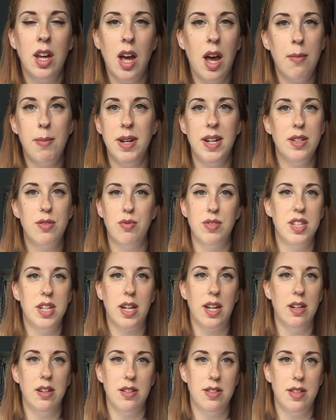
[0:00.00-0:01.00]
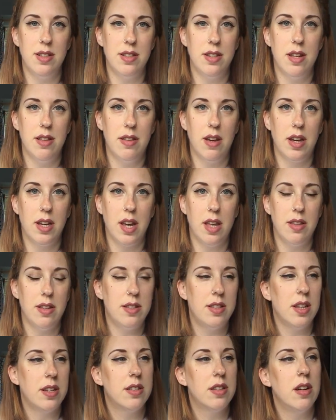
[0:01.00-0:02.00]
I mean, it's ridiculous, isn't it, that I get
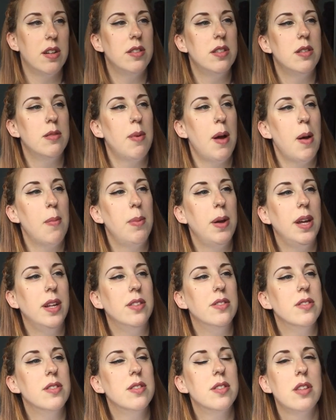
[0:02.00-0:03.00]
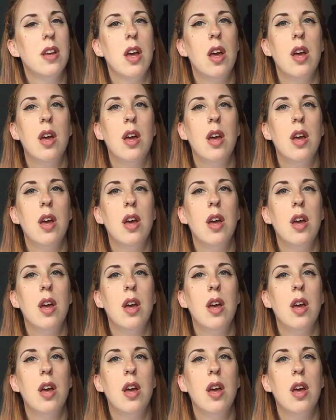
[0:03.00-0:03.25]
this excited about pins.